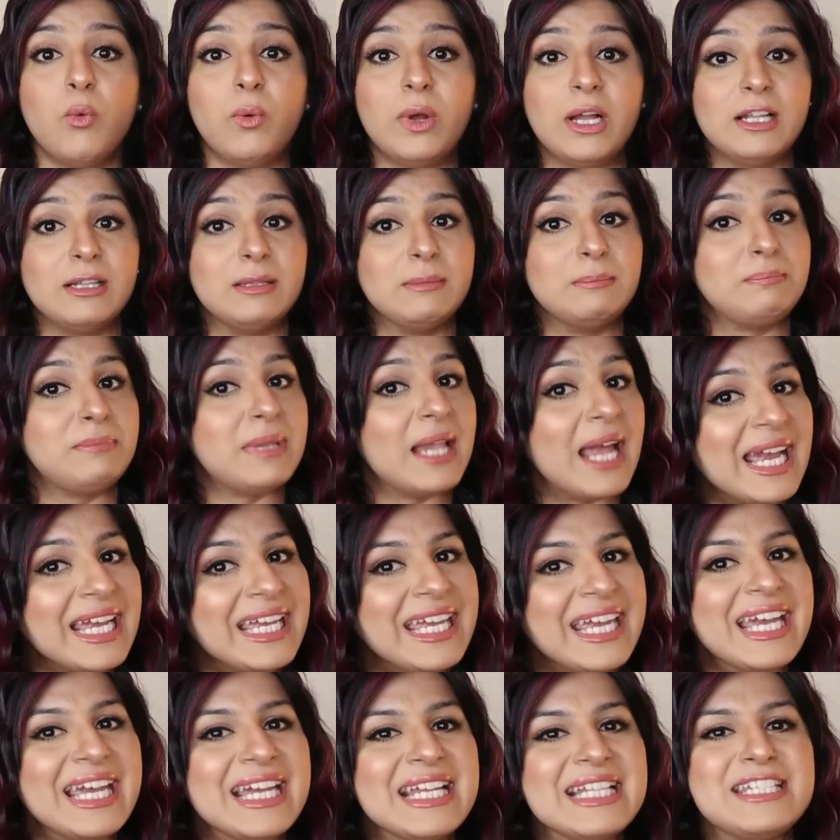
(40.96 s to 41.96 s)
Well,
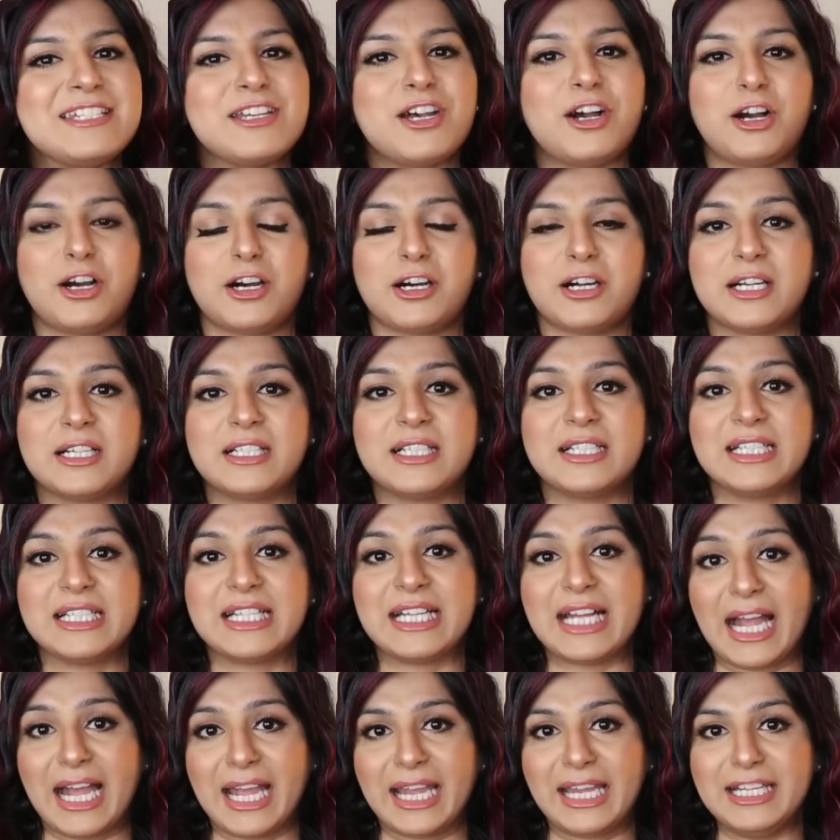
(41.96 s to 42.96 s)
blackheads are a
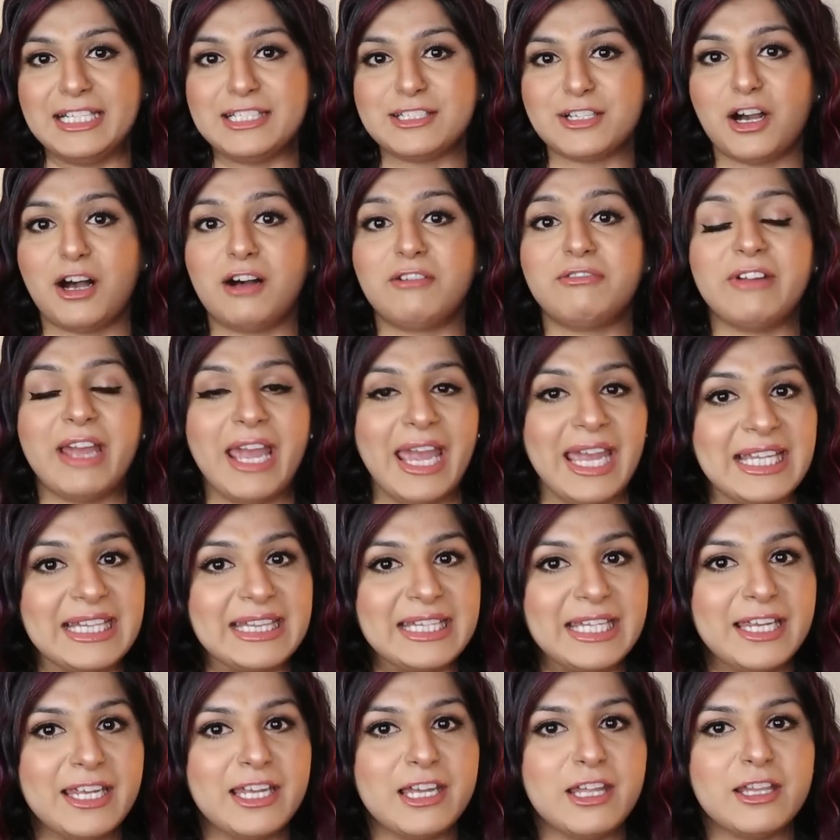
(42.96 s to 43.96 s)
kind of
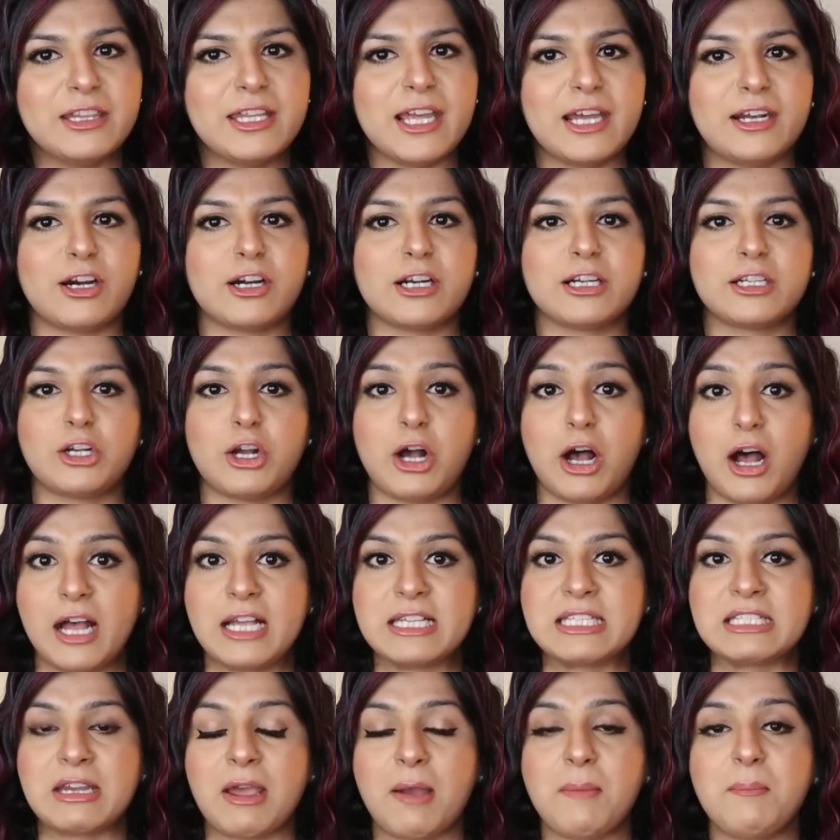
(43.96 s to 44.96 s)
acne that are
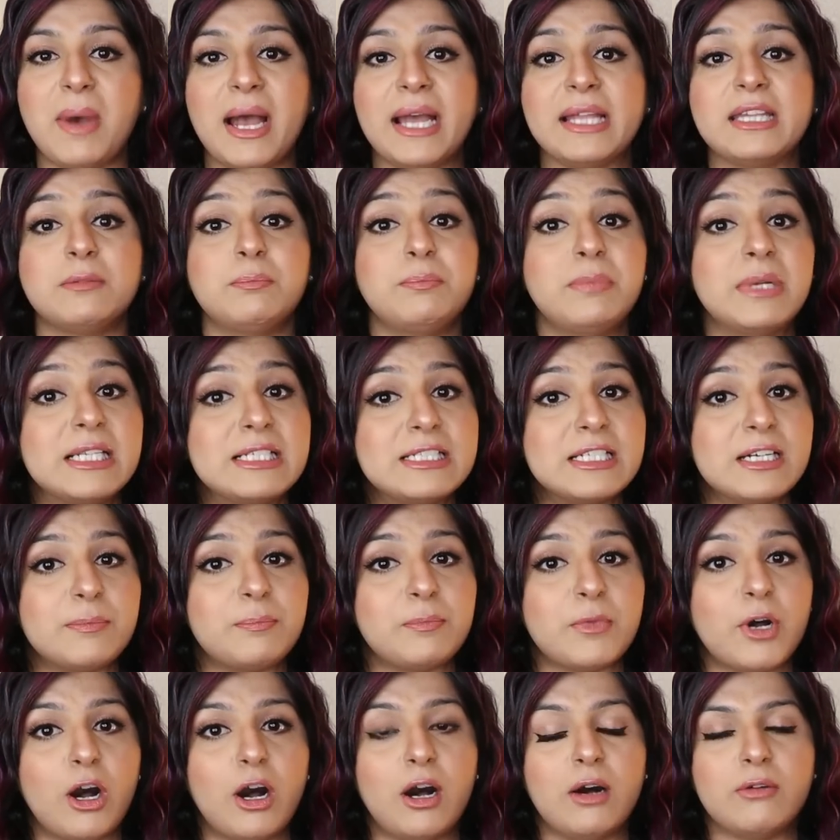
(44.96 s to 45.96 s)
caused by the
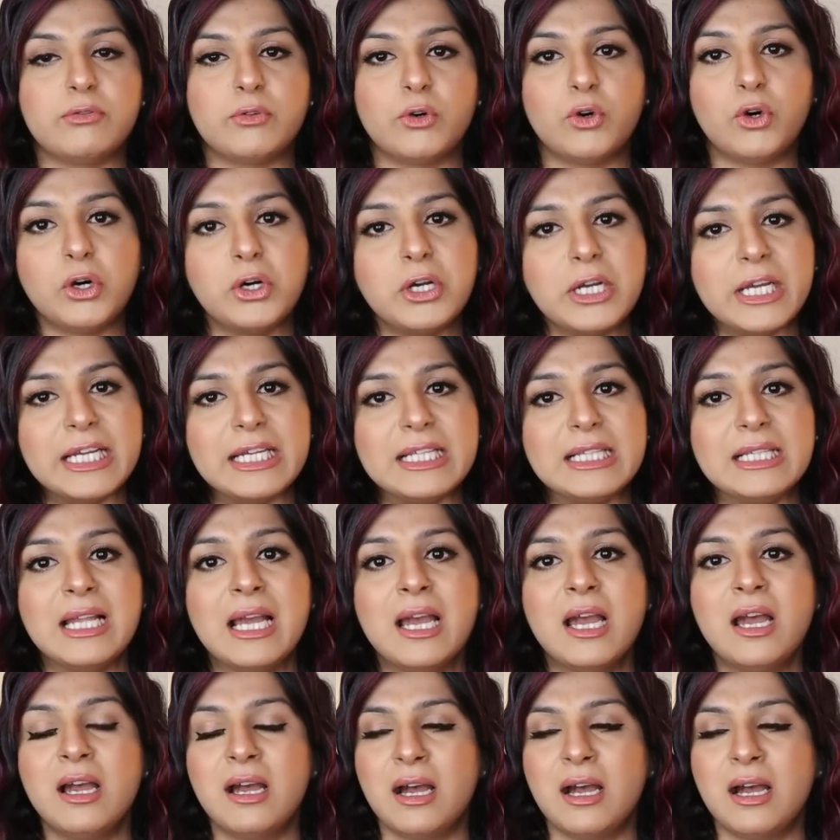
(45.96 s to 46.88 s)
buildup of oil,